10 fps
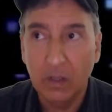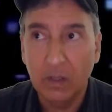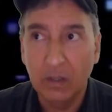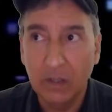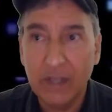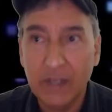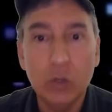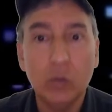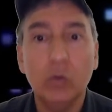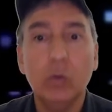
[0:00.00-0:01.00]
Let
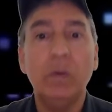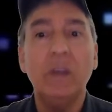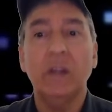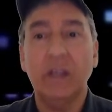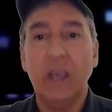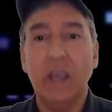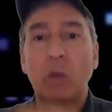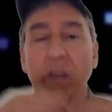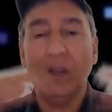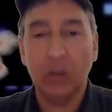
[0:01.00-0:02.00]
YouTube be the
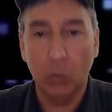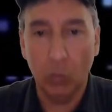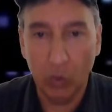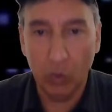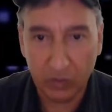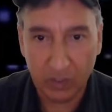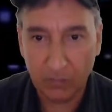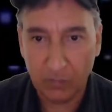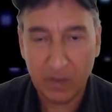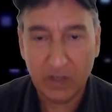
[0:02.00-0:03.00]
gateway to the world, the
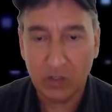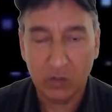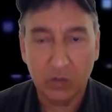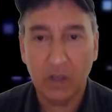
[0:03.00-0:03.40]
information, okay?